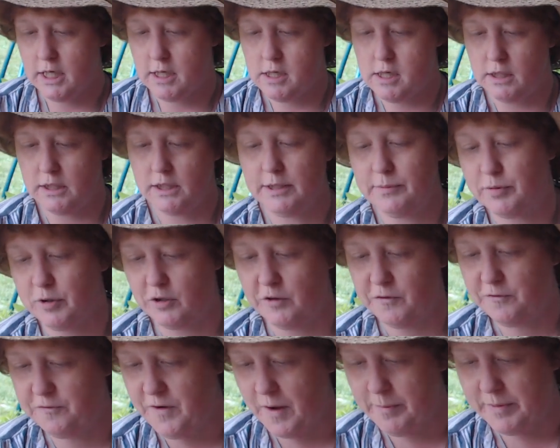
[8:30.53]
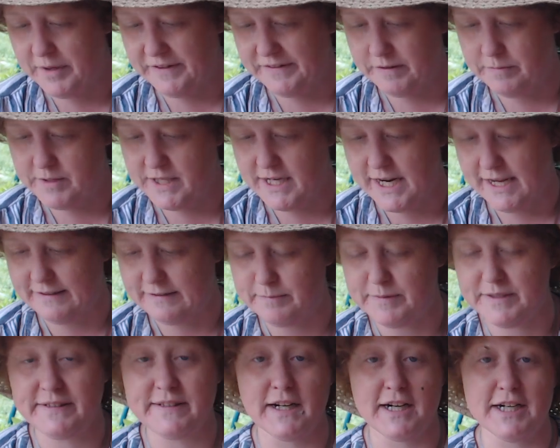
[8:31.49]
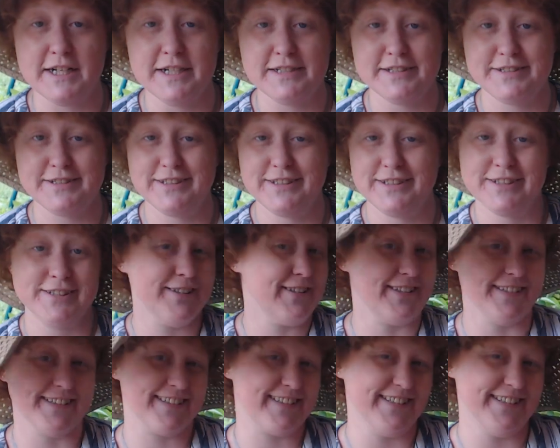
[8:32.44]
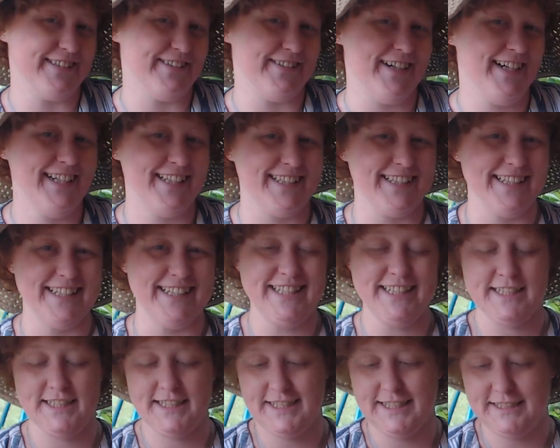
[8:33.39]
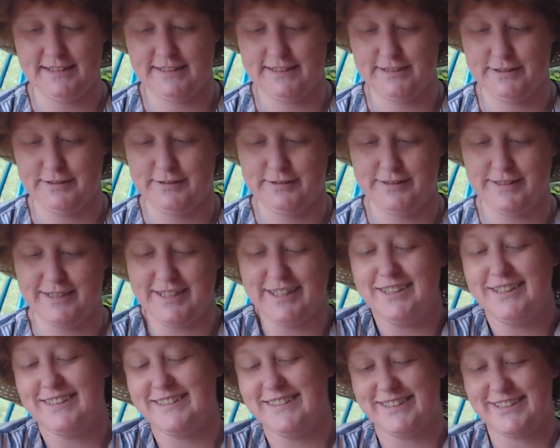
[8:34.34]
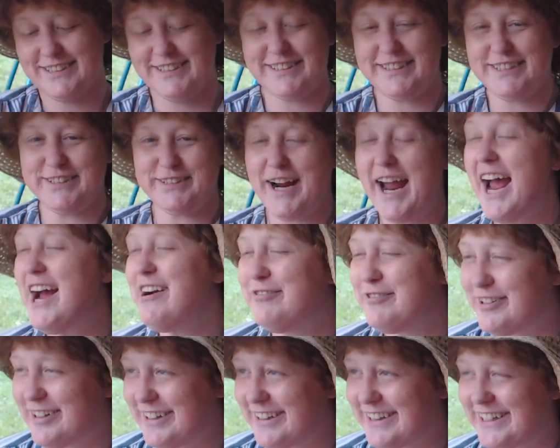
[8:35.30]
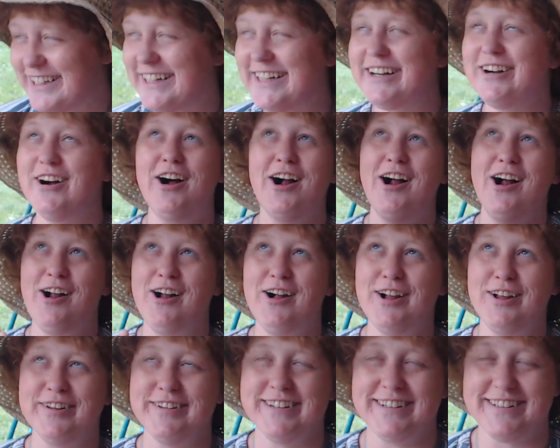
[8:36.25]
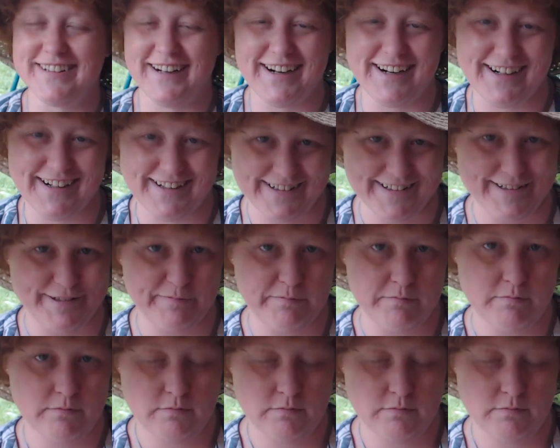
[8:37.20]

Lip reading: liberal feminism that has massaged girls can do anything into girls should do everything all the time.